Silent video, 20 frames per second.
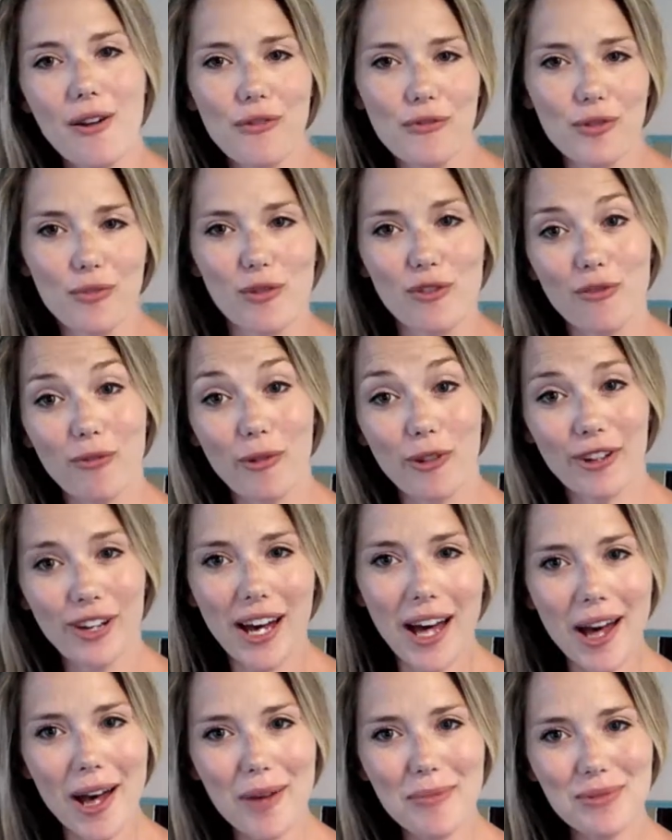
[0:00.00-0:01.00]
removable
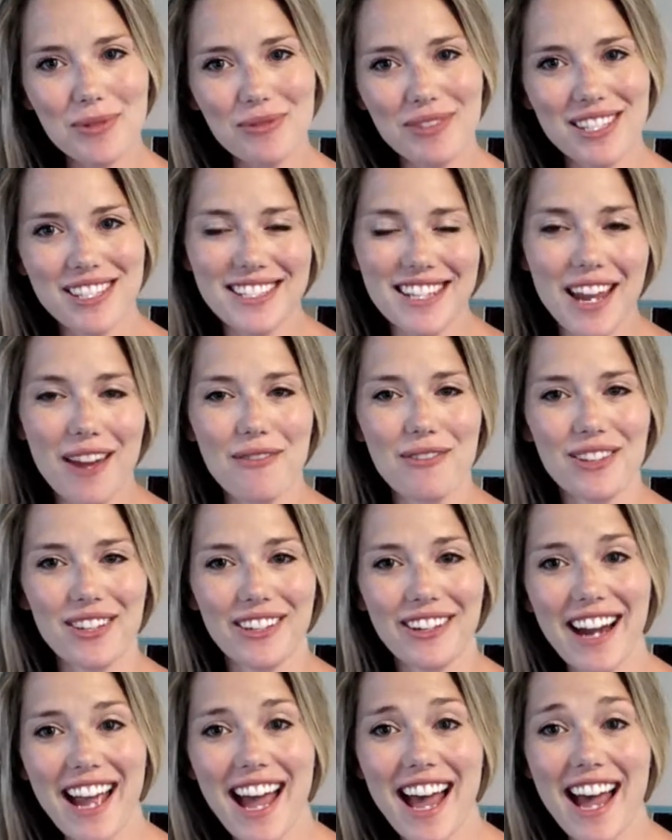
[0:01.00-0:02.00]
cups would stay where
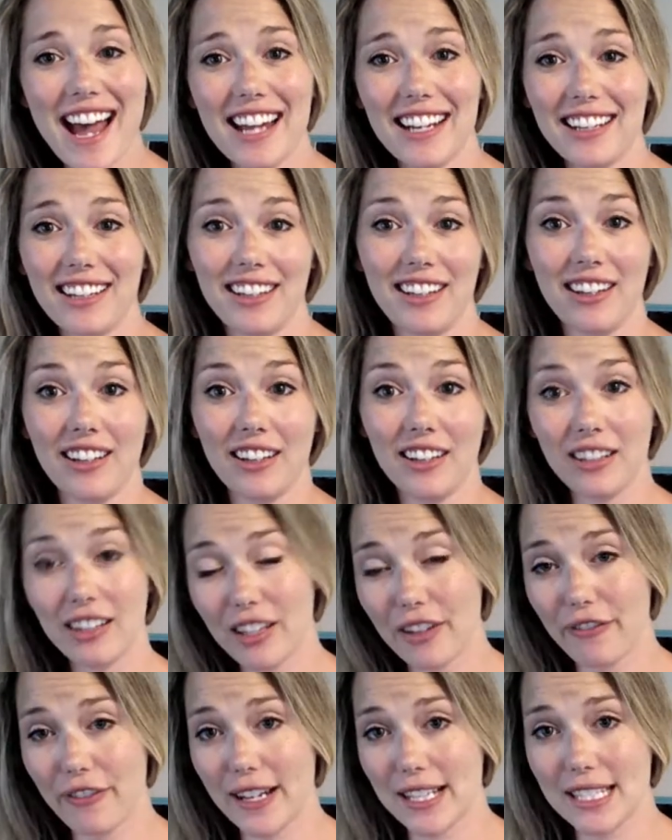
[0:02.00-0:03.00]
they're at,
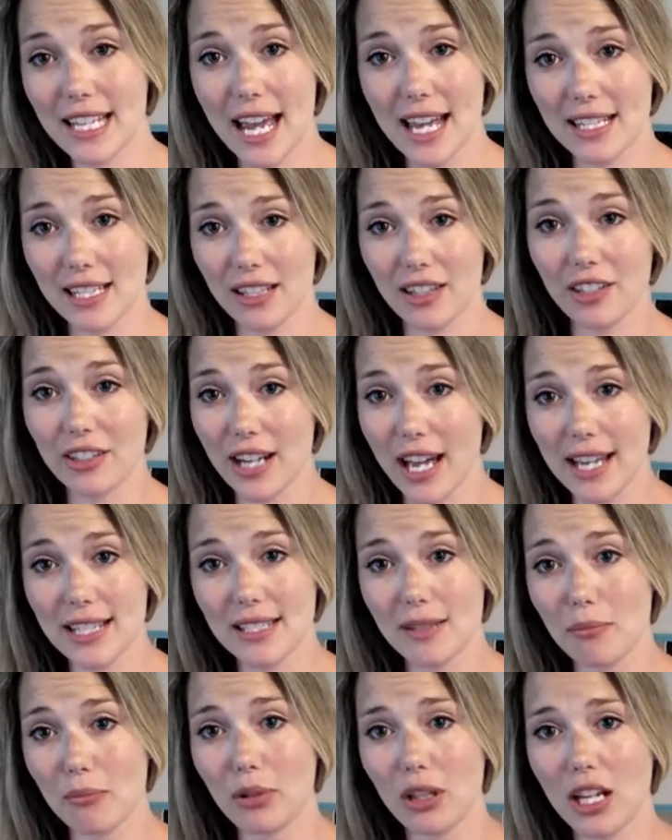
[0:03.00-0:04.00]
they're fantastic. They're nice
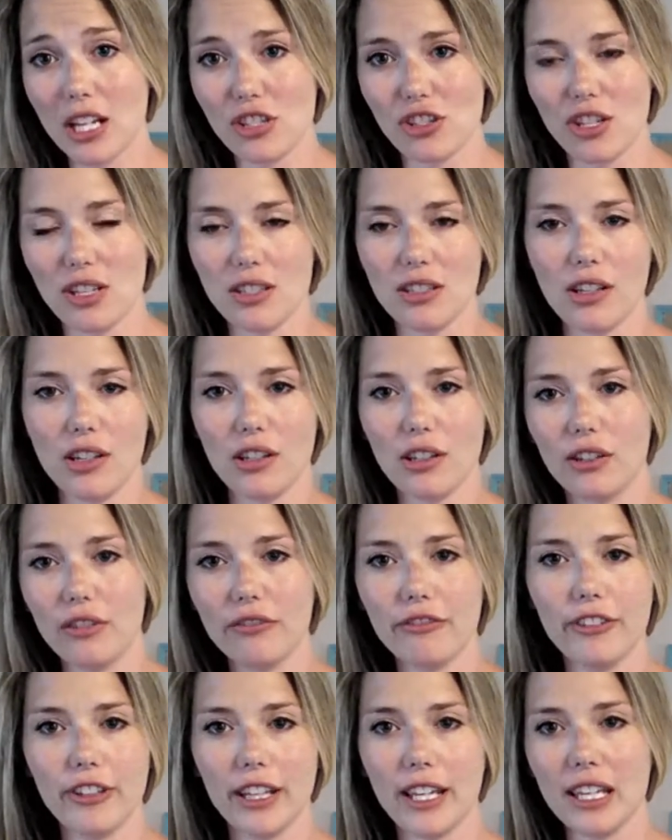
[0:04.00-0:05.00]
and plushy, so you
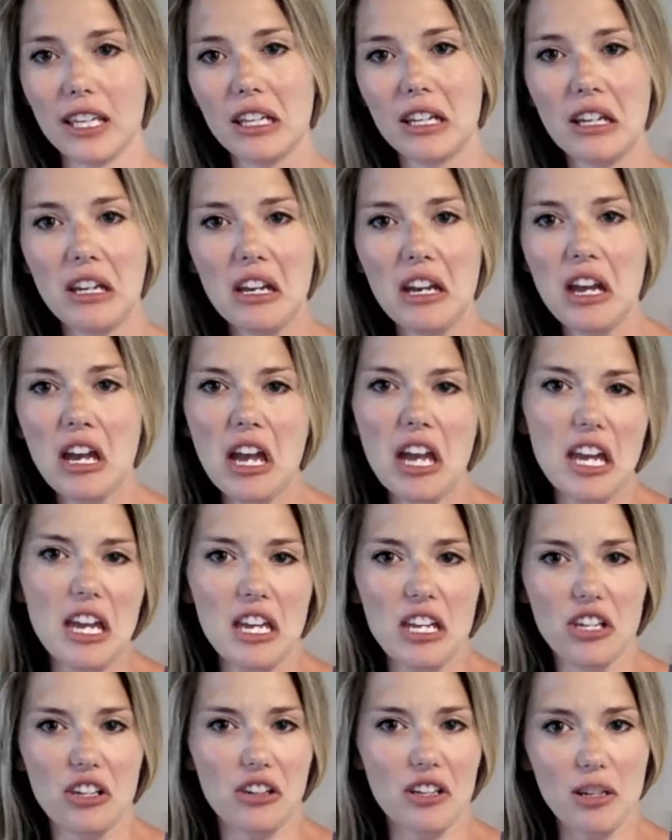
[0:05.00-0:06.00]
don't feel like
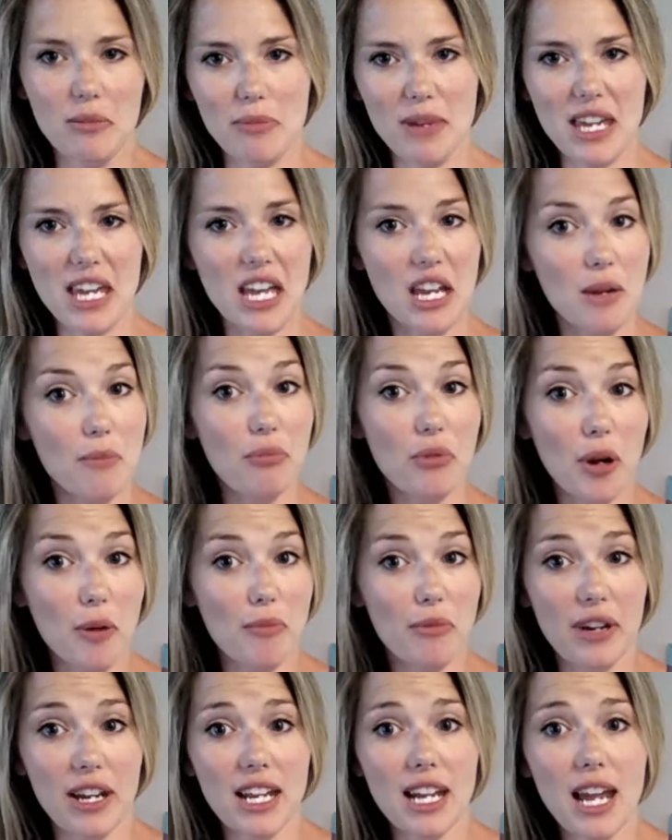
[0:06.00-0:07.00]
you're going to be
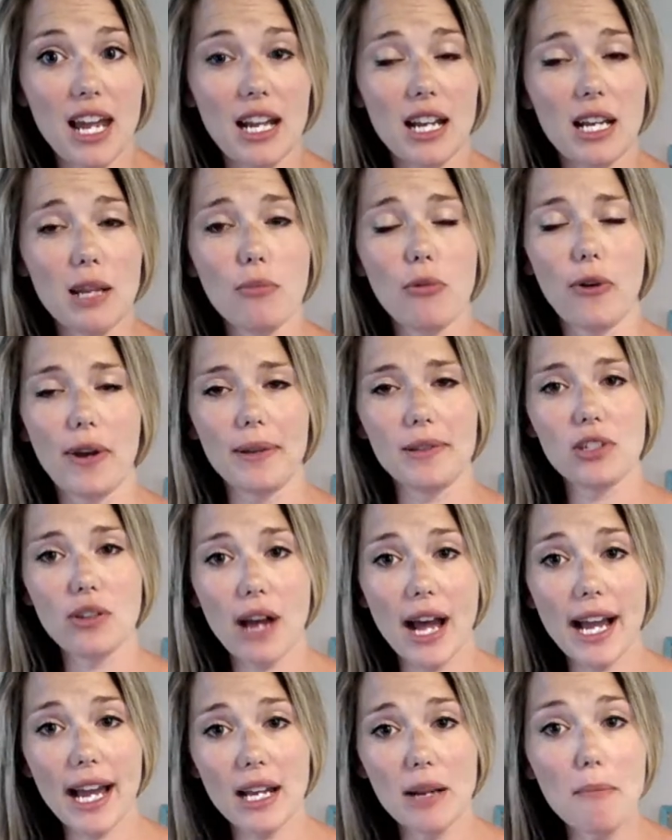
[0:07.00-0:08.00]
inappropriate at any point. So
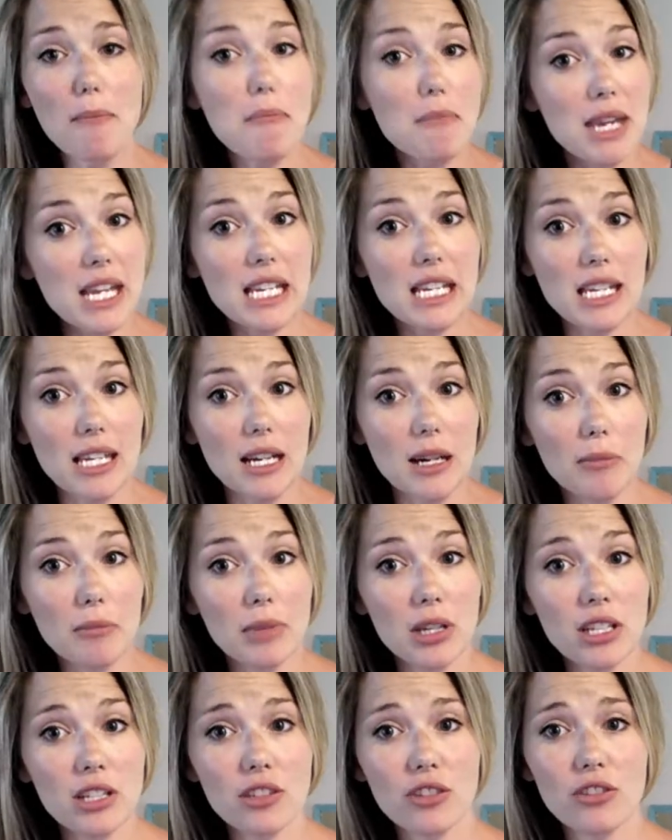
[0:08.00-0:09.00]
I got a medium.
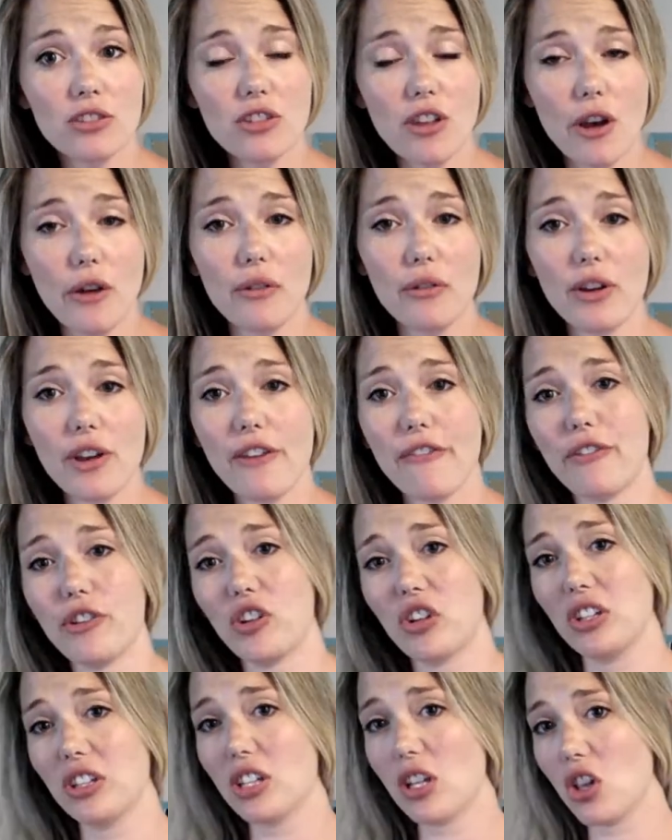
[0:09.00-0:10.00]
So if
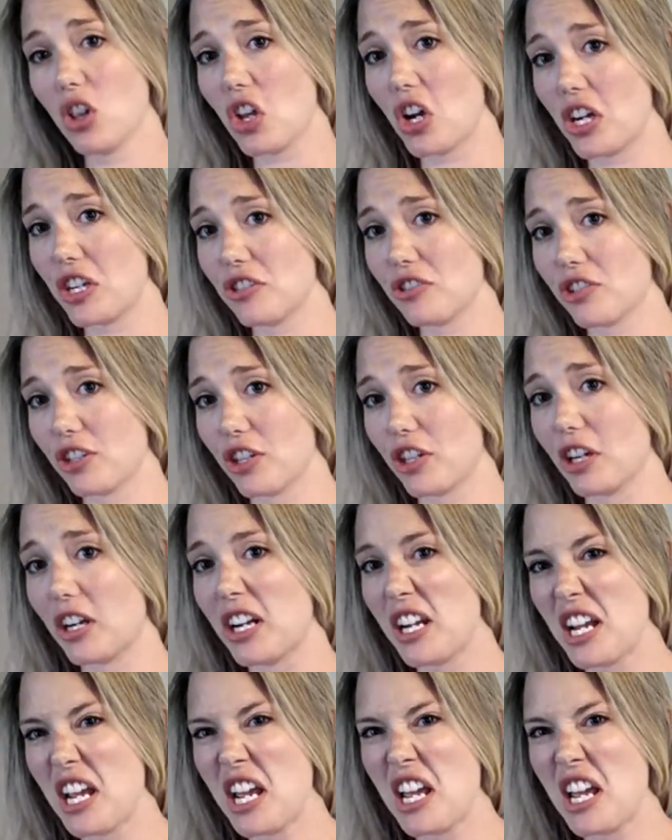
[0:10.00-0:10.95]
you're on the larger